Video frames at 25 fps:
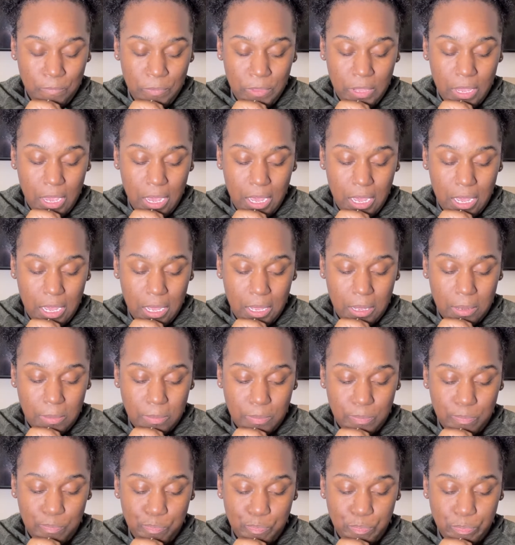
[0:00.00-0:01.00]

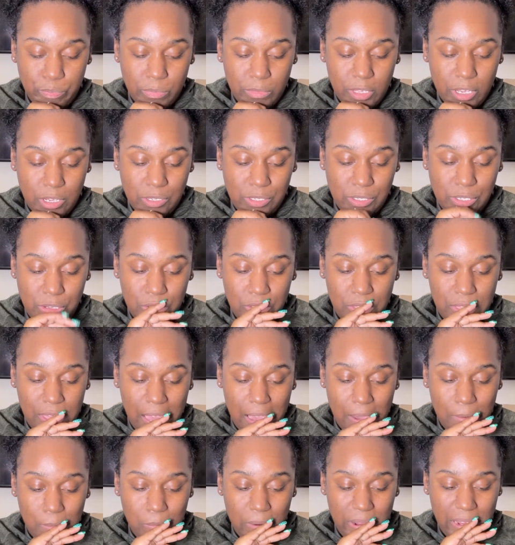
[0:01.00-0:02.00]
So
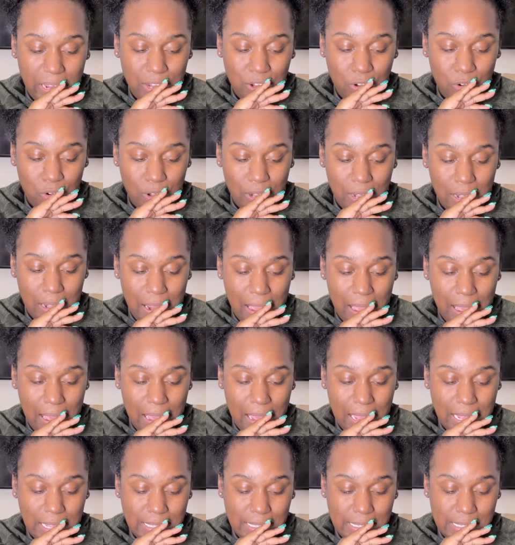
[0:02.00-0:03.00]
that way you're
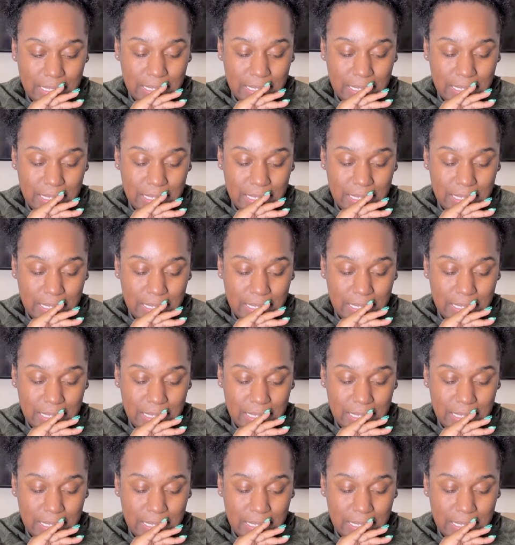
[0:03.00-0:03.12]
not